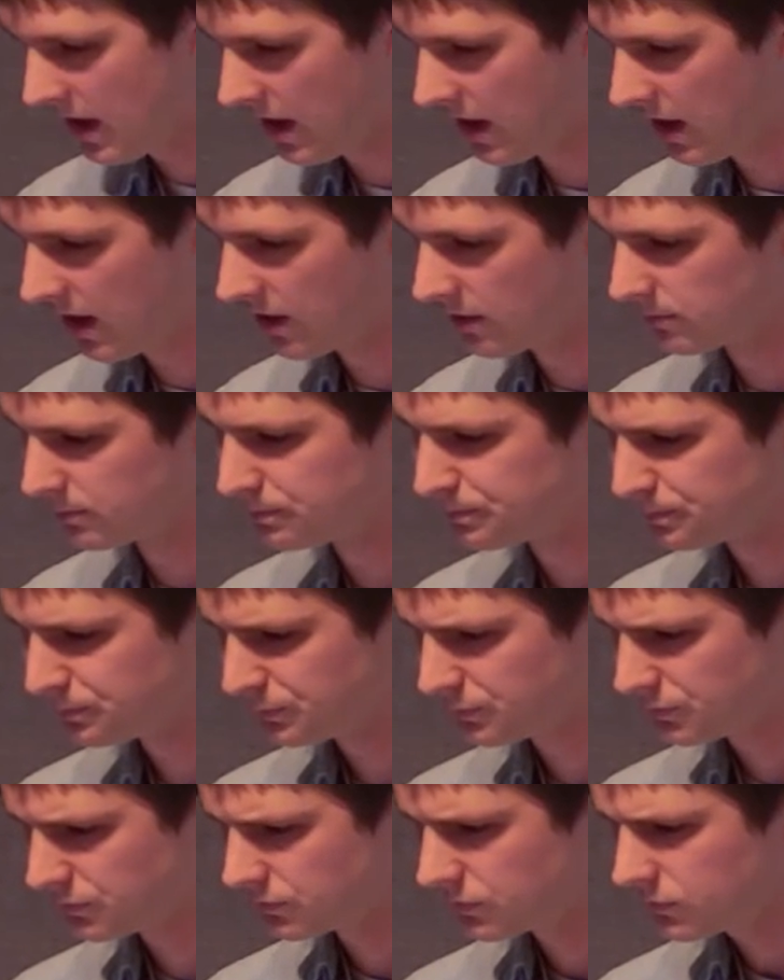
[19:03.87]
Um,
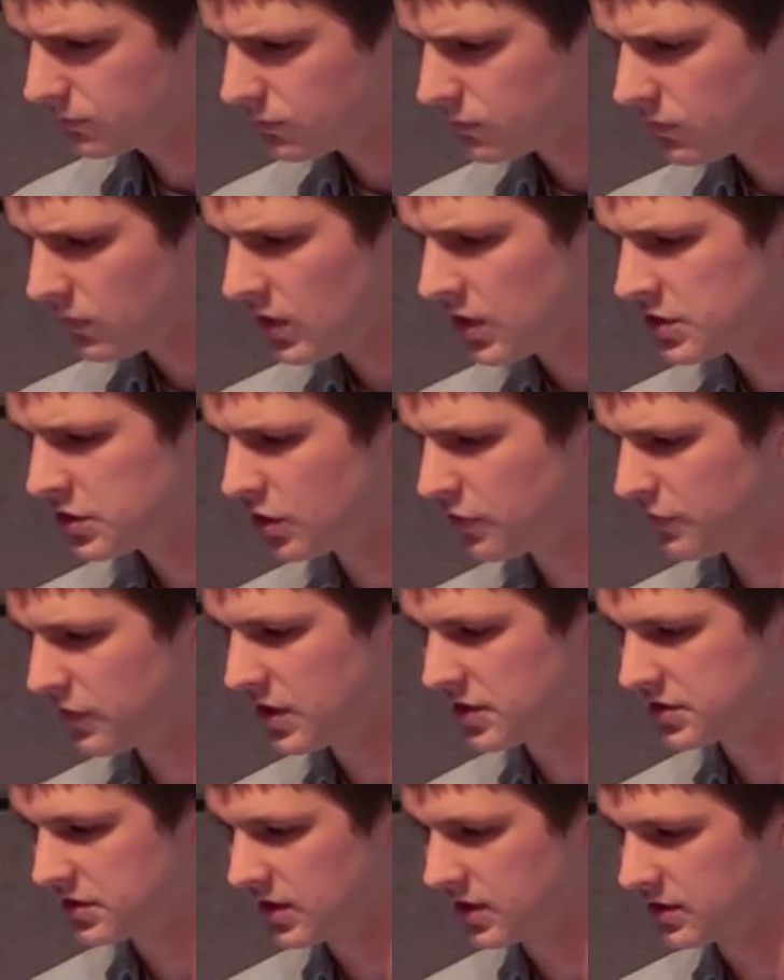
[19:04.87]
so, for
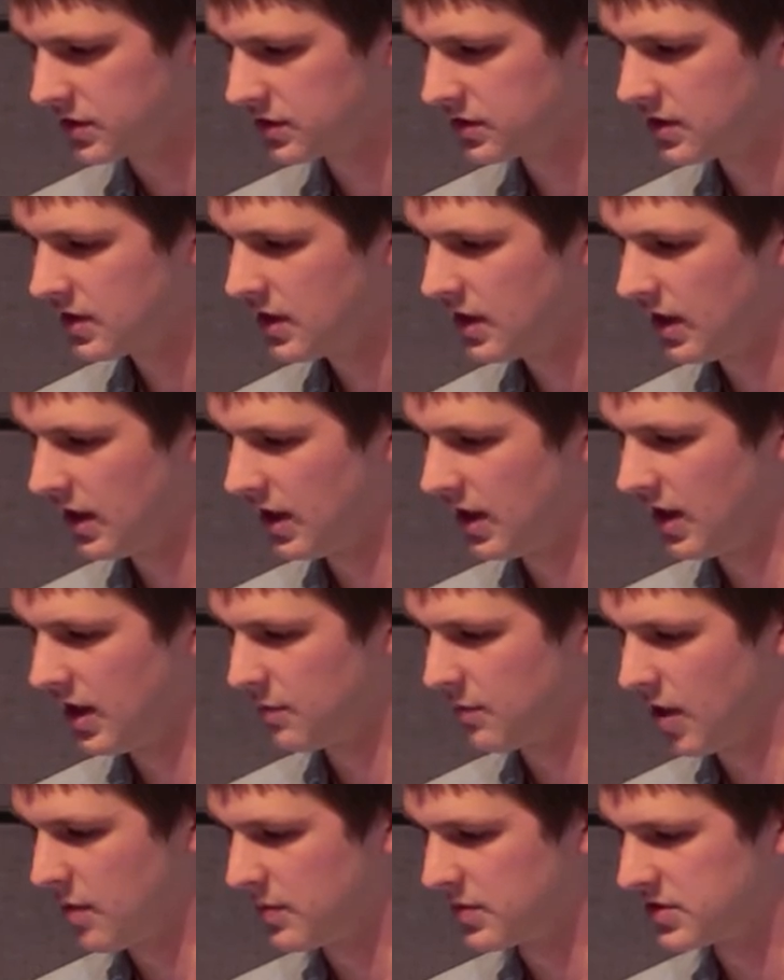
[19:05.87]
instance, uh,
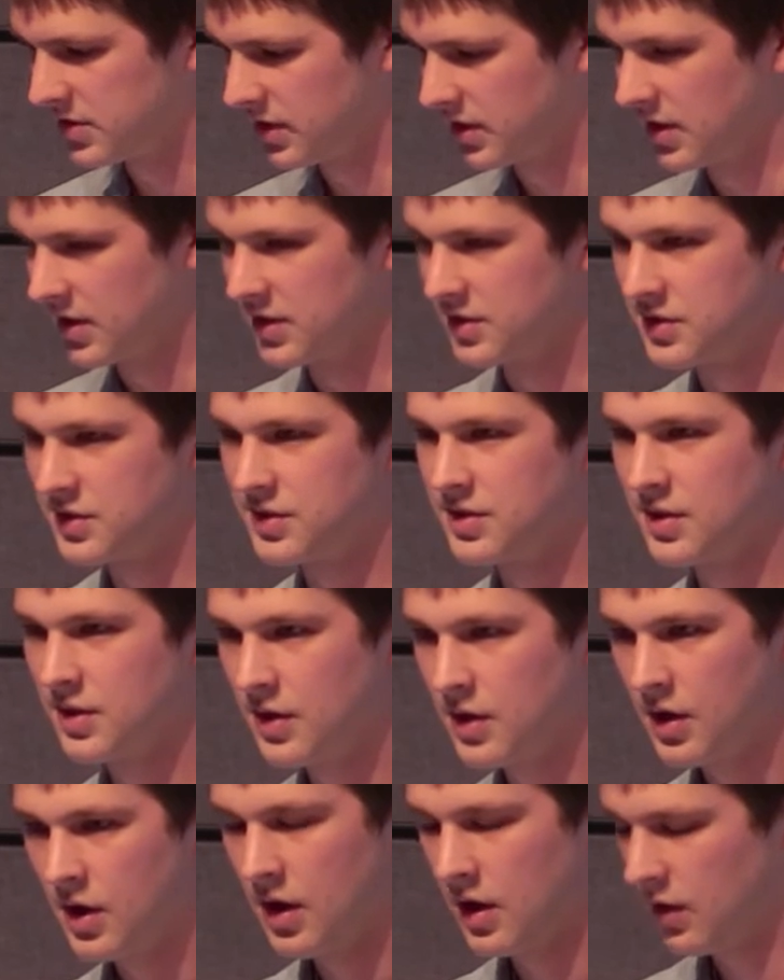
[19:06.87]
it might be seen as
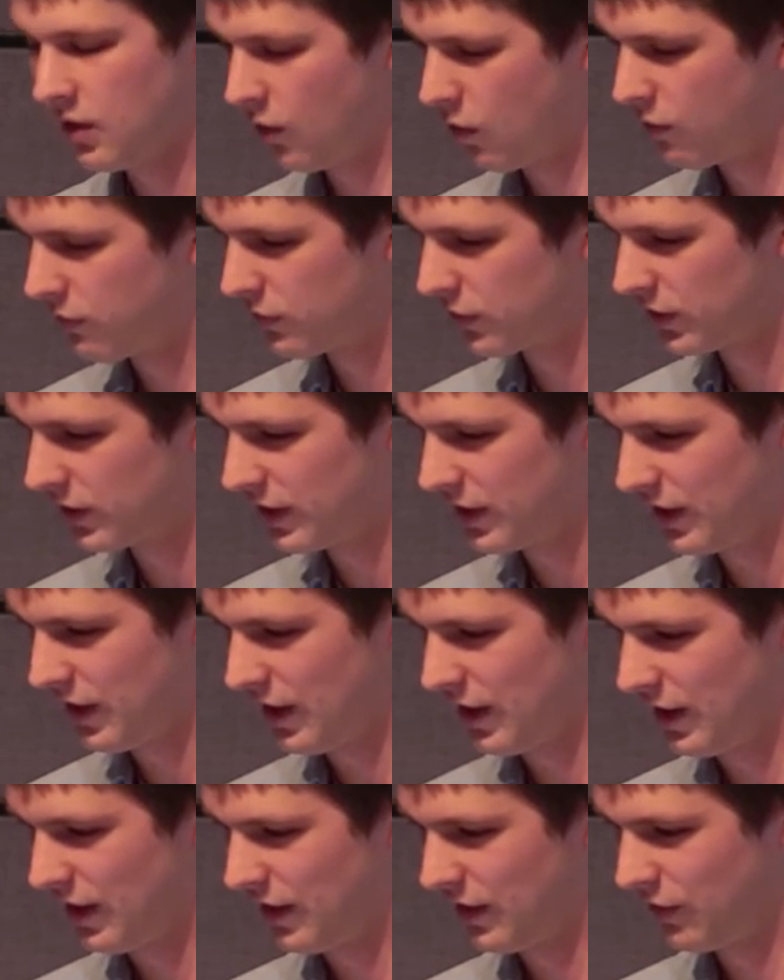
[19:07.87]
overly,
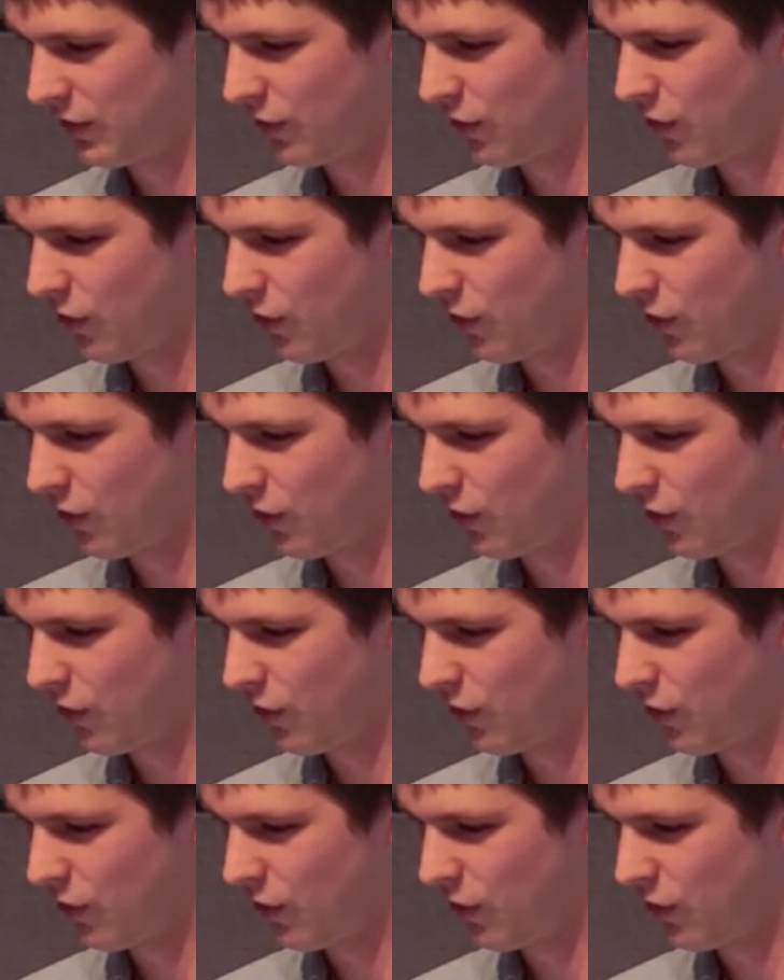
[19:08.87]
uh,